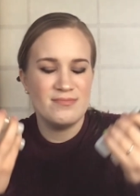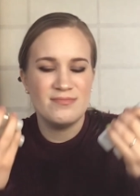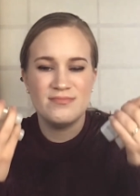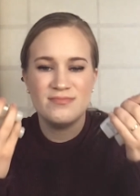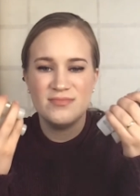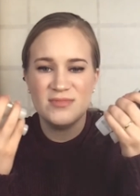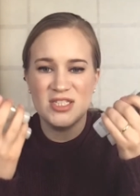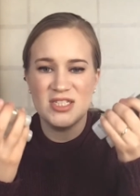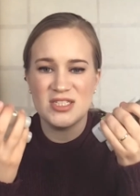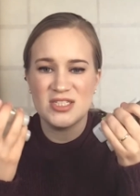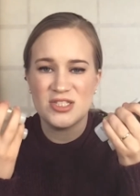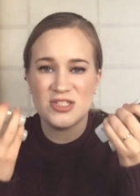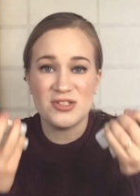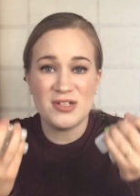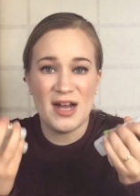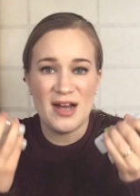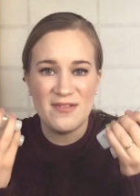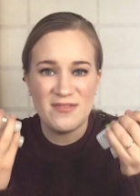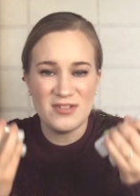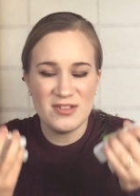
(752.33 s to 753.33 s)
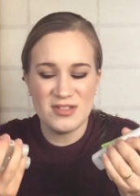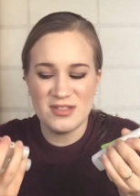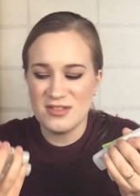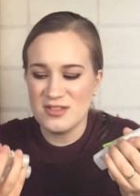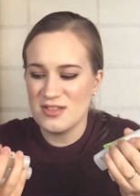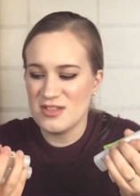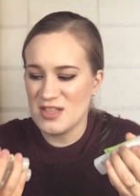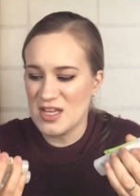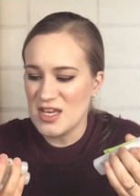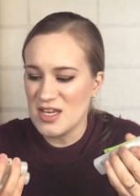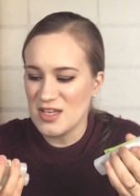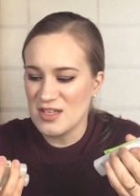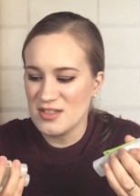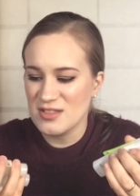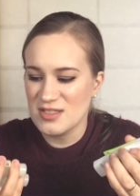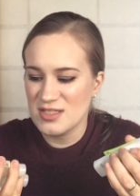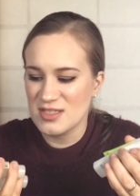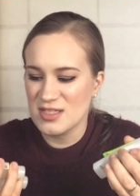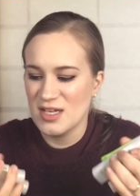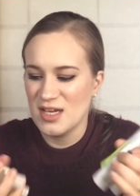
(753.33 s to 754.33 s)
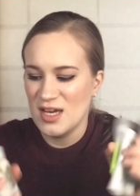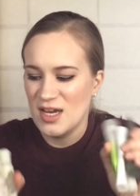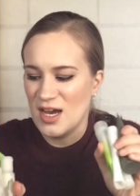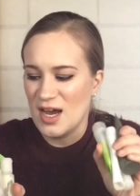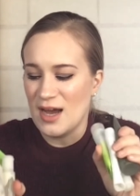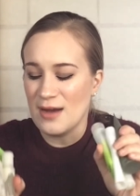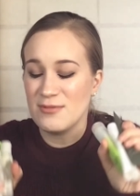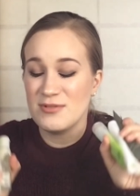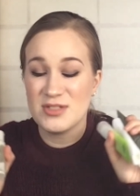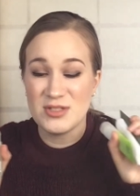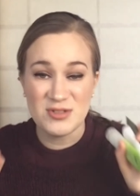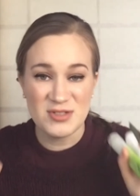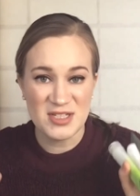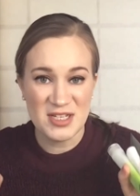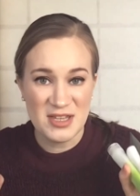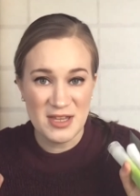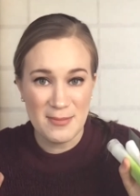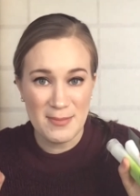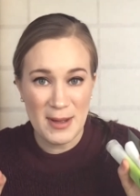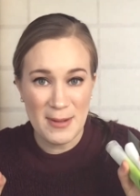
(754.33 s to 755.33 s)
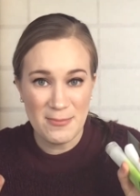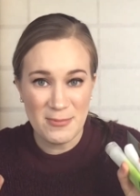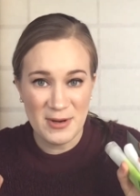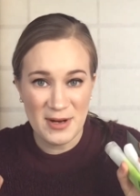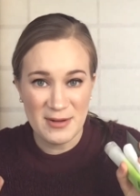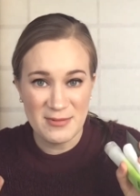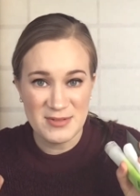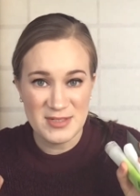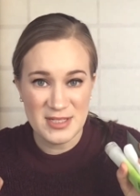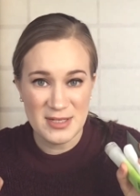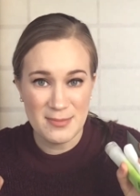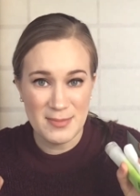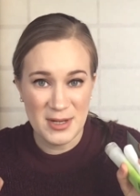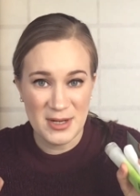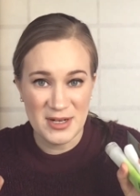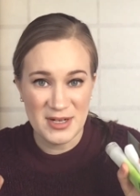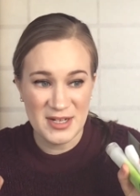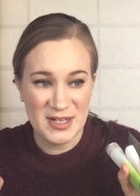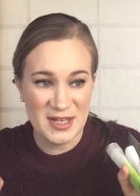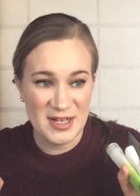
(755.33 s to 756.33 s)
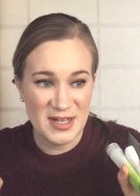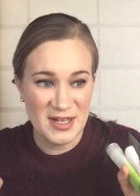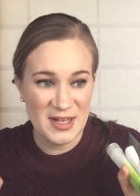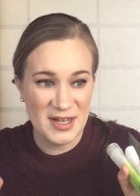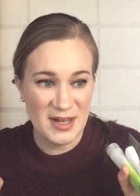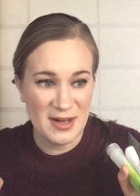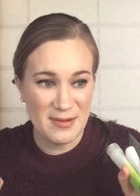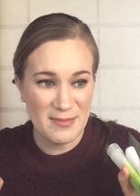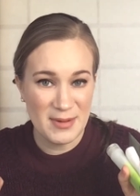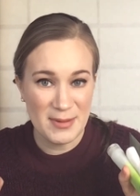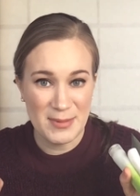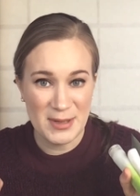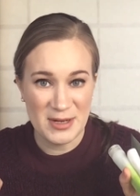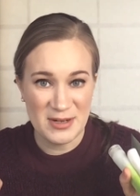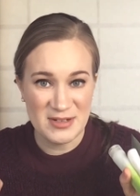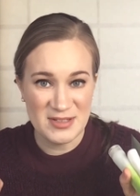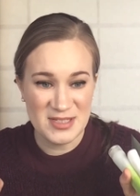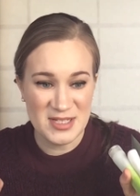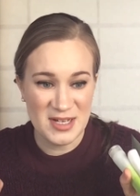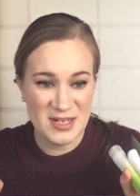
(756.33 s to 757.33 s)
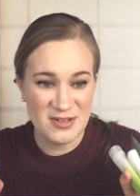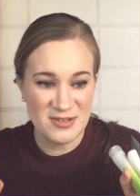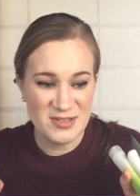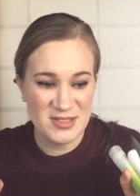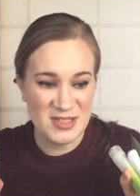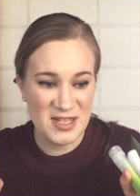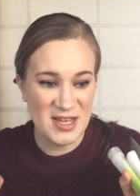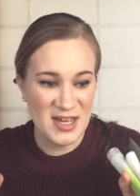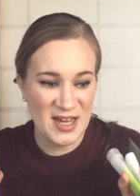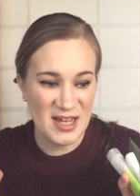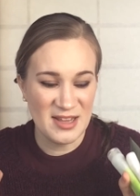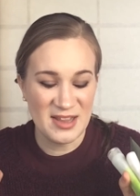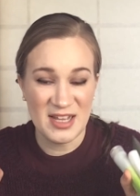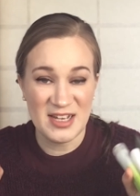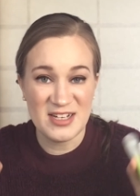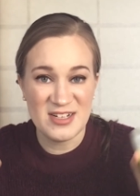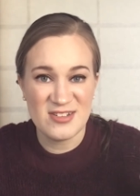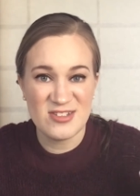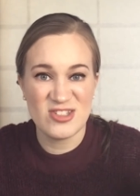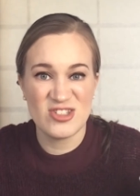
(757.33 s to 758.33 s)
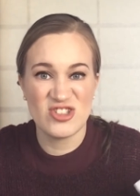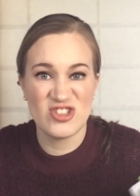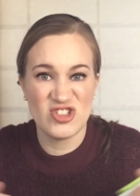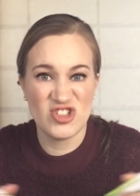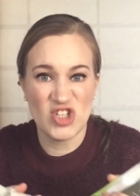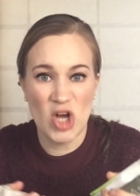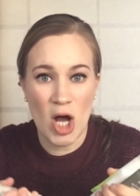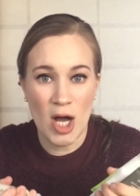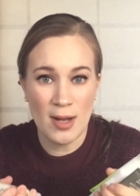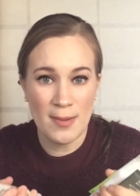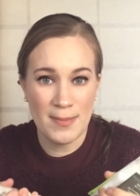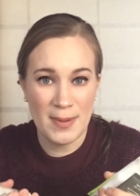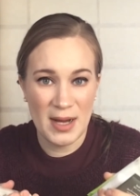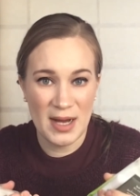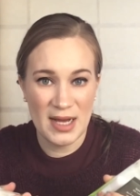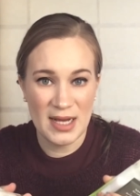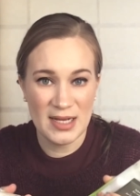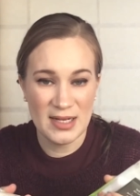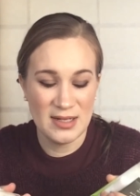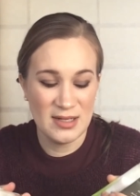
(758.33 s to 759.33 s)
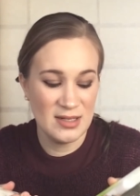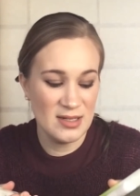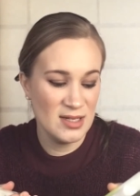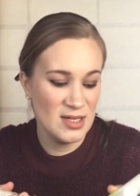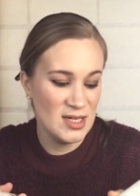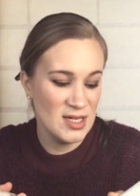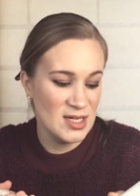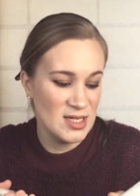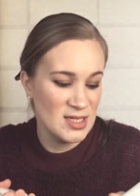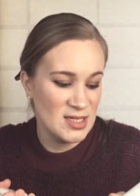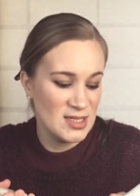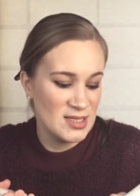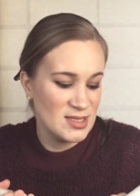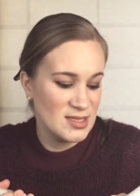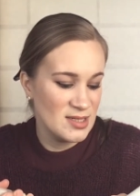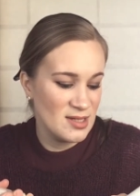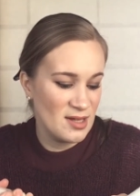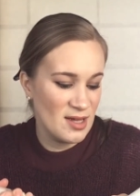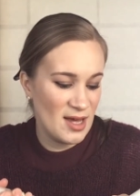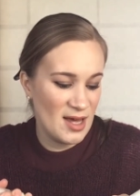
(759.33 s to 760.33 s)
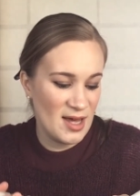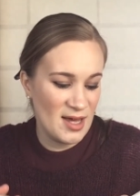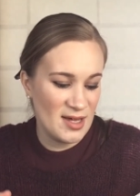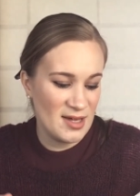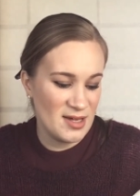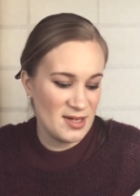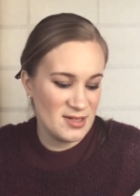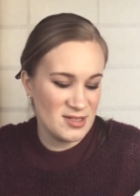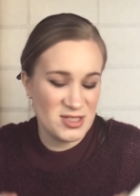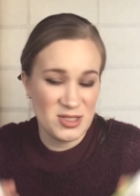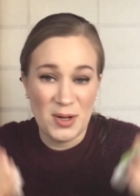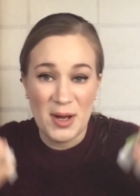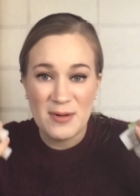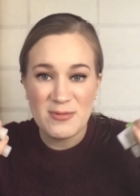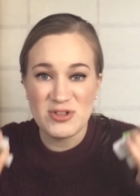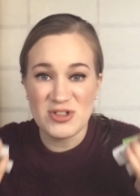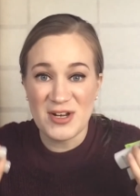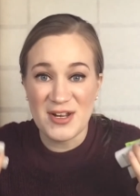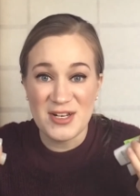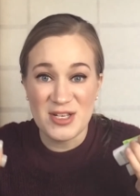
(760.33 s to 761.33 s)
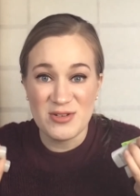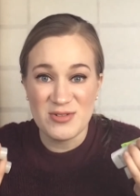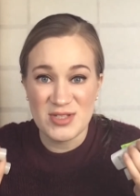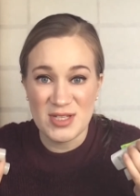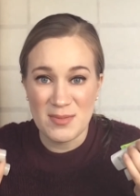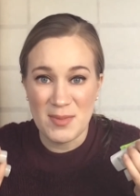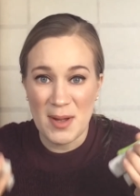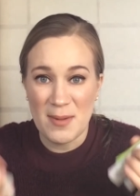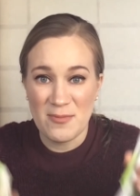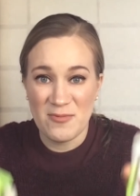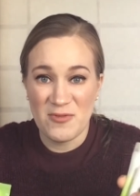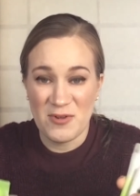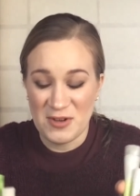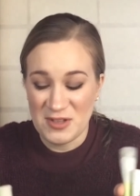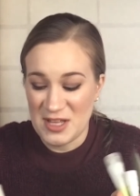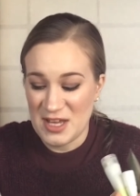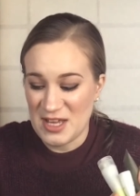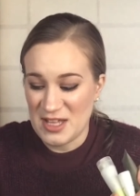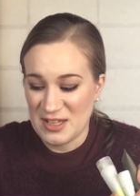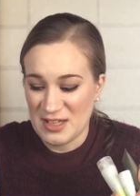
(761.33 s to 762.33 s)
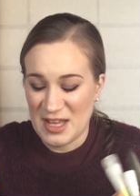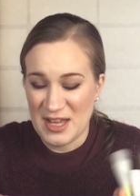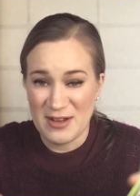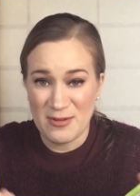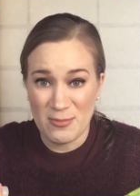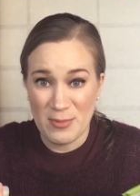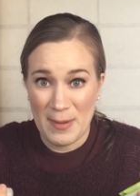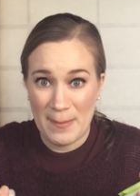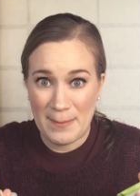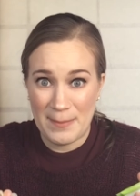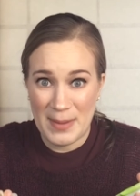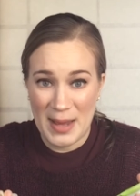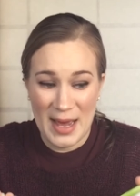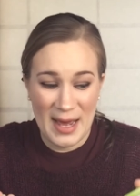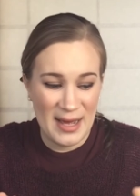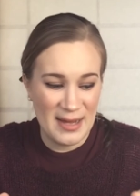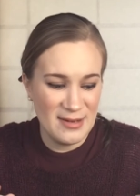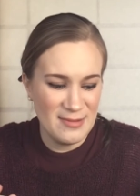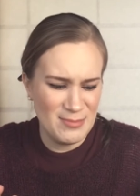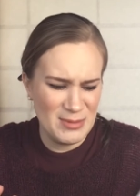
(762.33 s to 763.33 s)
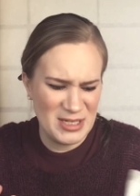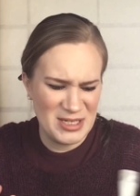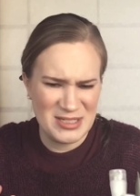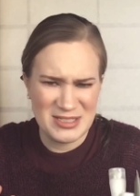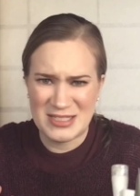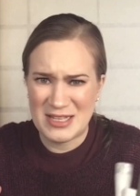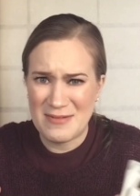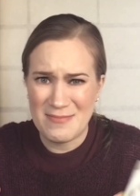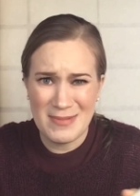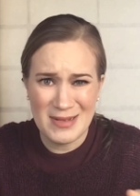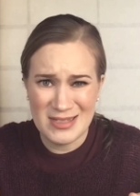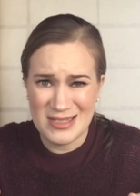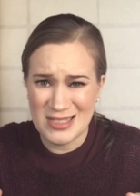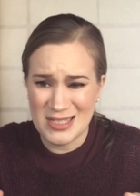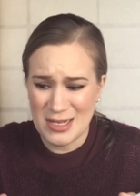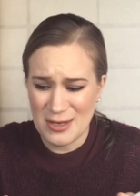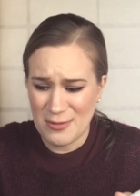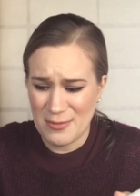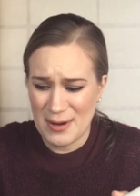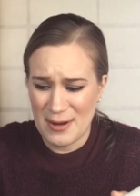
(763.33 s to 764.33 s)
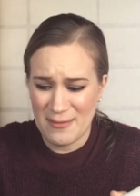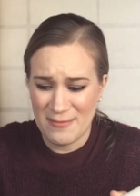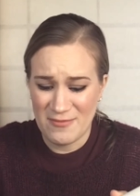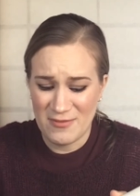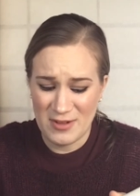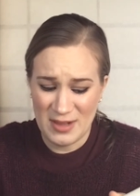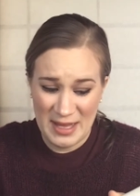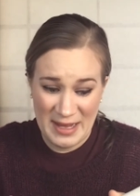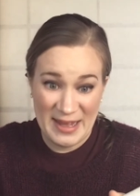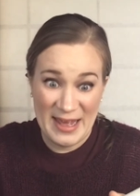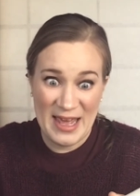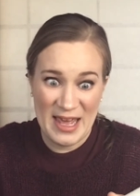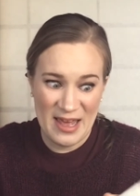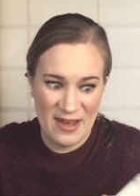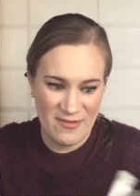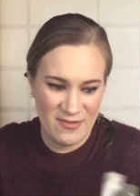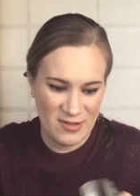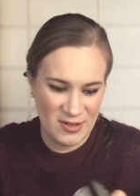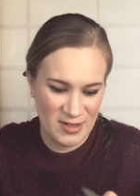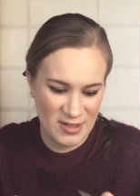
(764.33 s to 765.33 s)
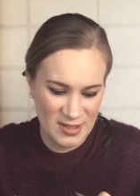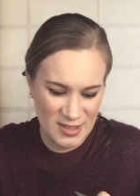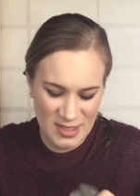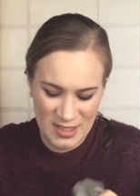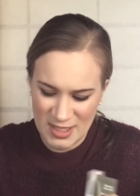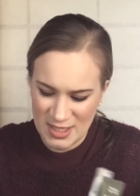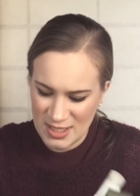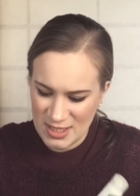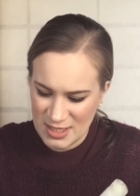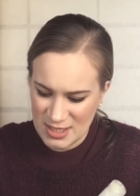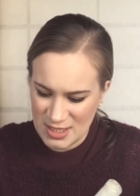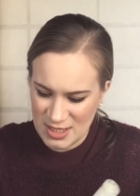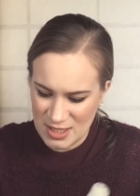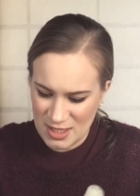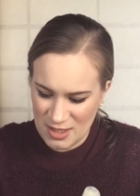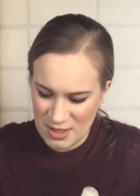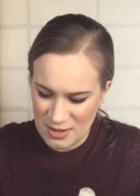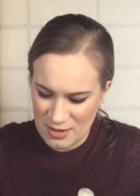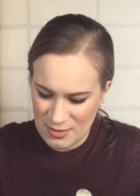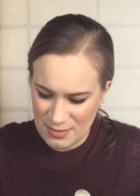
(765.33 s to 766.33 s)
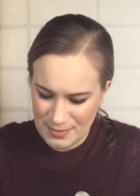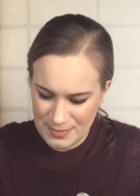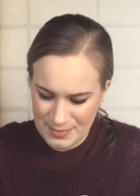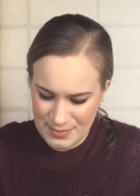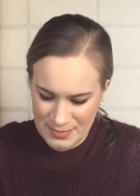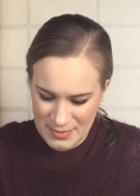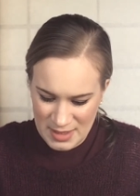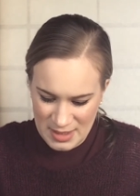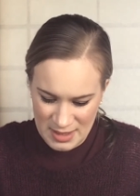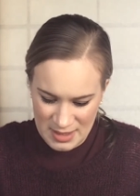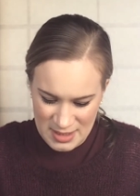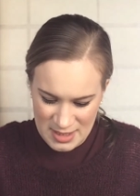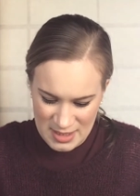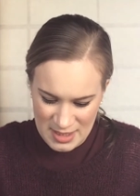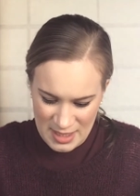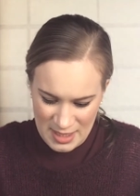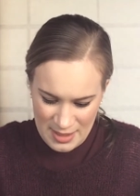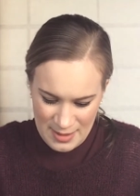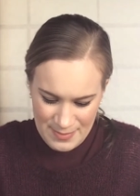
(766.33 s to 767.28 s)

these travel things. I was using them up when I was in America at my parents' house. They had like a stockpile. So I was trying to use them up before they like went bad, because they've been sitting around for like ever. So let's see,